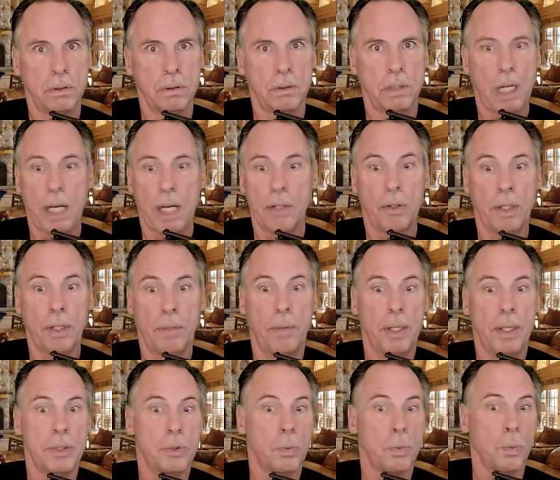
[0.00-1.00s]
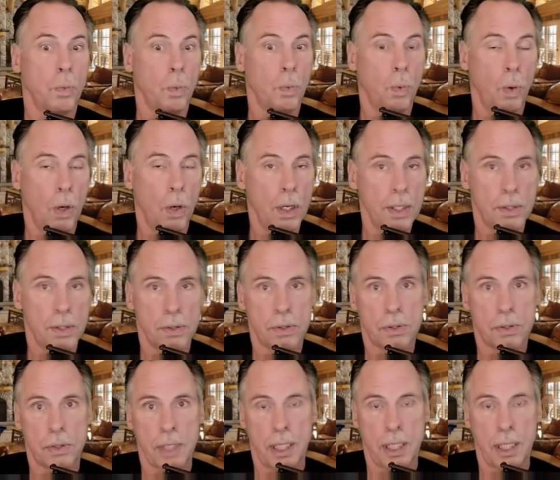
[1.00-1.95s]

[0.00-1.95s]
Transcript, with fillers: God only went once